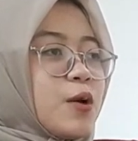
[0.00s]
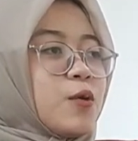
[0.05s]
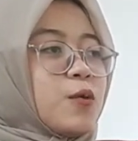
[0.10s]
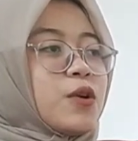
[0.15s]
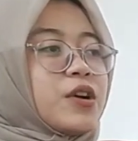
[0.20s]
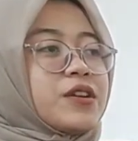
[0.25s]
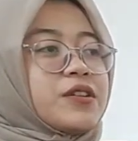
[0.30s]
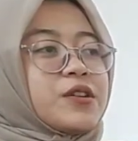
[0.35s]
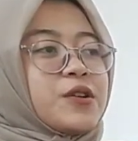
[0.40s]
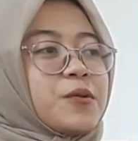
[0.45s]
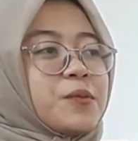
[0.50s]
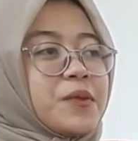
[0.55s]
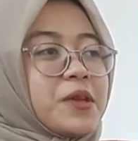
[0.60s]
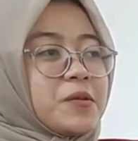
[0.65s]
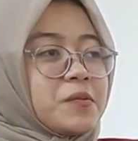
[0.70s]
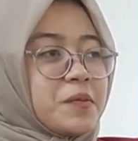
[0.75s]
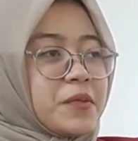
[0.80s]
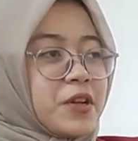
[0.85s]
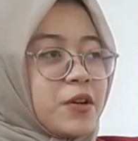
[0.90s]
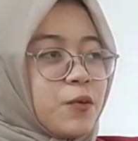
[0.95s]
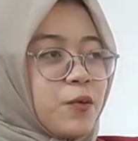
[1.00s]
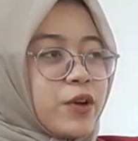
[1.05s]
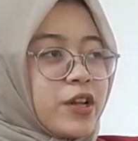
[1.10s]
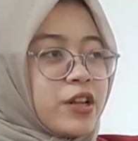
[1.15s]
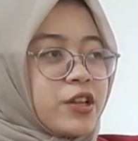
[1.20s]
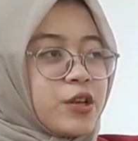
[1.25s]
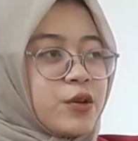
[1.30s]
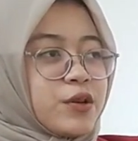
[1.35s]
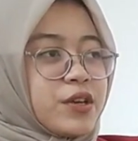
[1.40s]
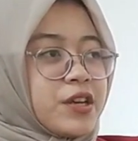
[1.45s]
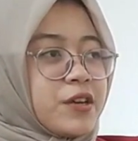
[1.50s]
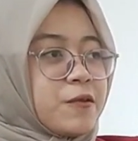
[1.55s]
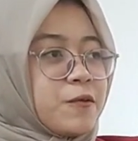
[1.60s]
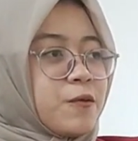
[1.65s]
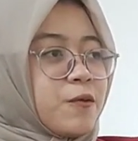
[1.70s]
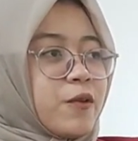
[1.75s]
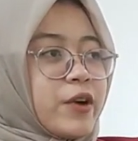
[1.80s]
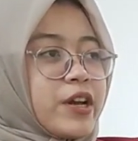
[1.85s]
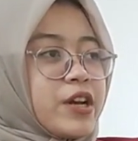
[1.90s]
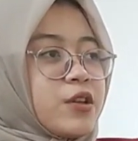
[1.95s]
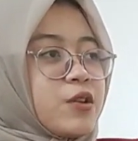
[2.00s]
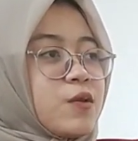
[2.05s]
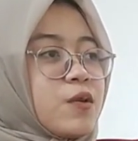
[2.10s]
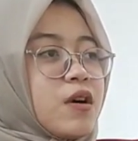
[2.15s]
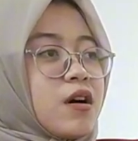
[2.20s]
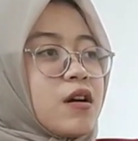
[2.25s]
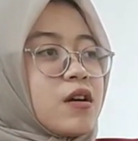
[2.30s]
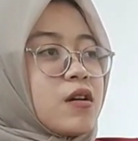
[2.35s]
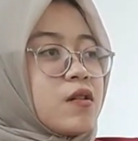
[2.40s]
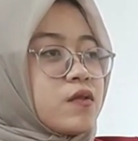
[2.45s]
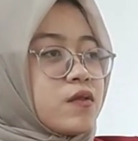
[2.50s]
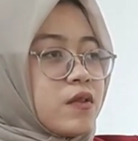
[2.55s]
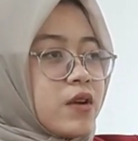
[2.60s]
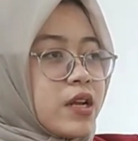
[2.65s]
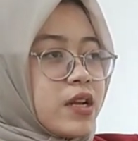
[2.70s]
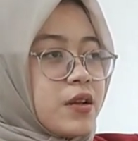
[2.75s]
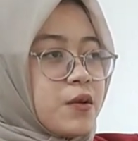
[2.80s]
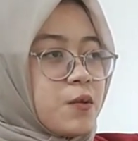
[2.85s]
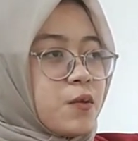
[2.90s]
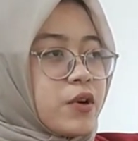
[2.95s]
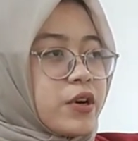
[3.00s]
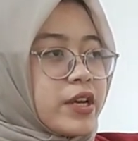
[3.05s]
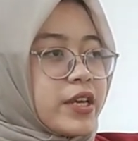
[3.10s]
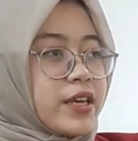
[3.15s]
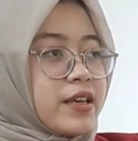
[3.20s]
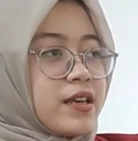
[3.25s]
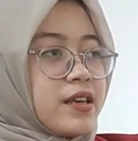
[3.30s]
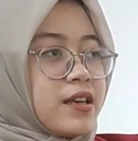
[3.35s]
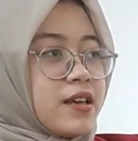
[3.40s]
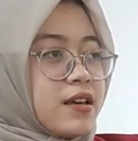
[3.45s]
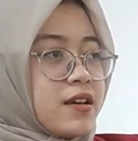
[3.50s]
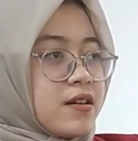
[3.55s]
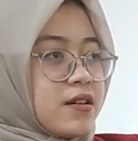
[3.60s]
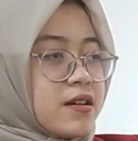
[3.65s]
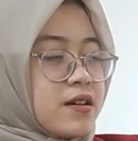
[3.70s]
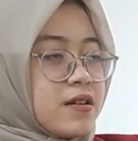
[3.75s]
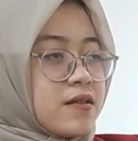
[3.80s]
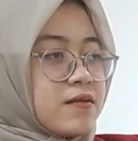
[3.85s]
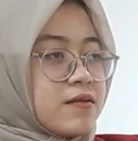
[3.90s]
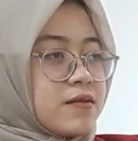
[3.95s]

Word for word: What commitment will you give when you are already working here?